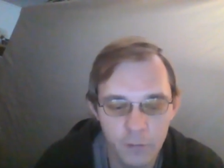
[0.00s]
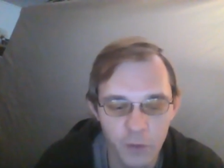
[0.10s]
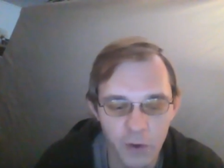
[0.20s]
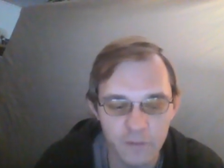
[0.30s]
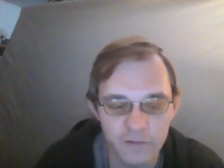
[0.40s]

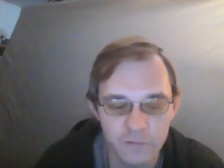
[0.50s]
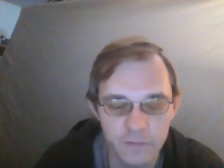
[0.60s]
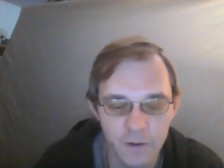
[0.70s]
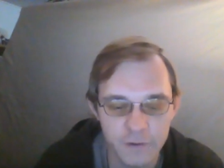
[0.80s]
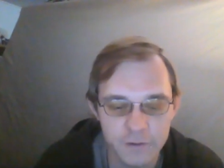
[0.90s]
because the
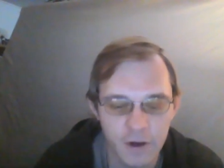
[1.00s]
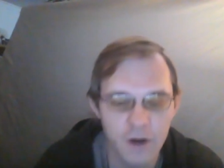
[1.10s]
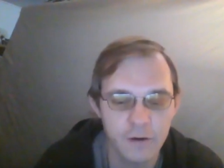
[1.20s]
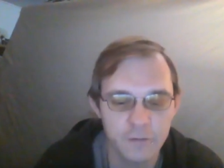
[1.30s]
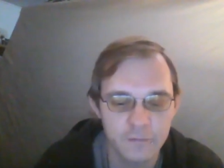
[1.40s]
city
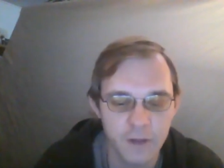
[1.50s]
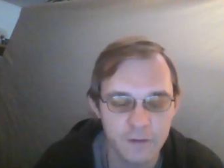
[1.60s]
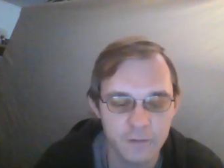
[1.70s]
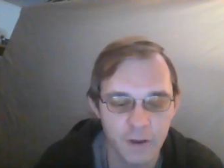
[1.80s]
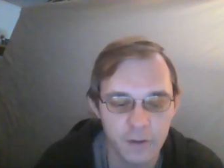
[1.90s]
charter
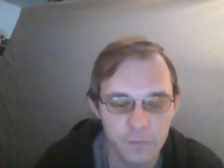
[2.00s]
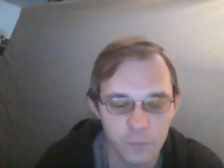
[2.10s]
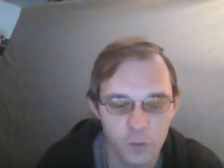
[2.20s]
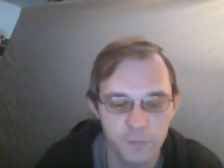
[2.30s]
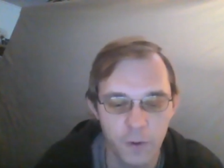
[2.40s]
states that
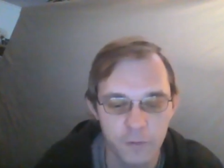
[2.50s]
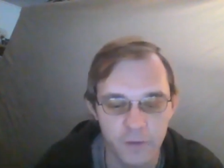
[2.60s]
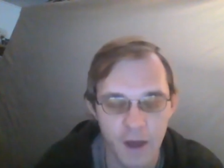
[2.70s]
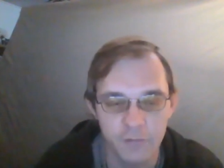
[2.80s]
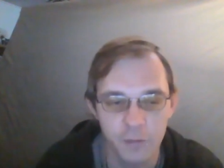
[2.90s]
we're supposed
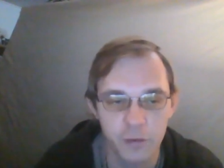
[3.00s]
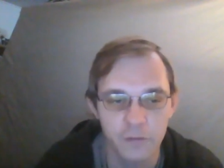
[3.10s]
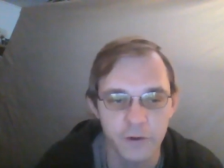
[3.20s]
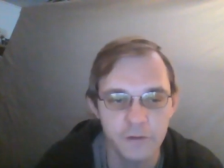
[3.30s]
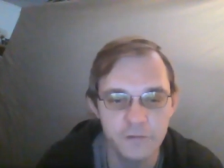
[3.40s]
to have a
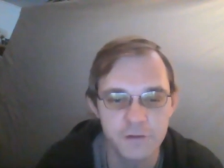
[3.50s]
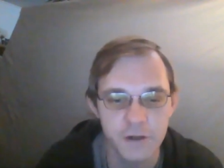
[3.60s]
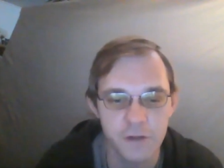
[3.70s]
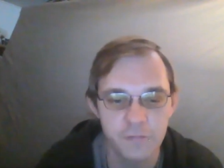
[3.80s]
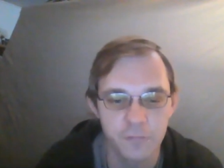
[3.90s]
police
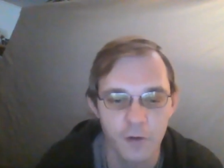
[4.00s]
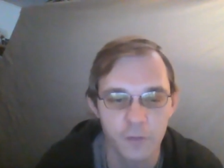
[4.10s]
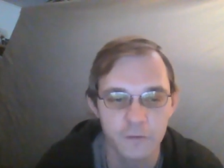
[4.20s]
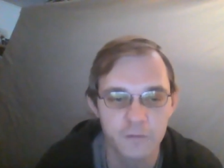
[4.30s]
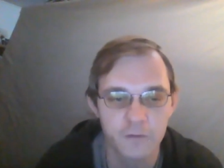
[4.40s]
chief
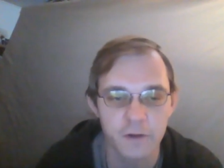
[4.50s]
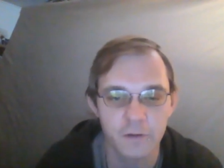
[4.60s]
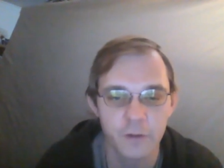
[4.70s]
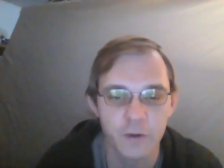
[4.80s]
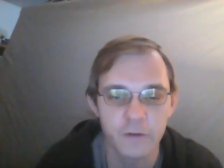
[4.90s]
from the city
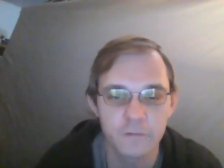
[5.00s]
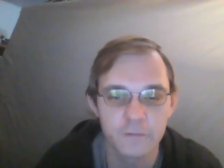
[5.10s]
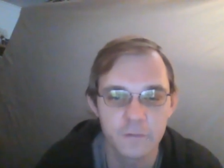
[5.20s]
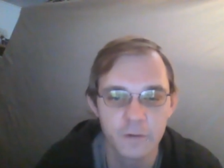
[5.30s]
limits.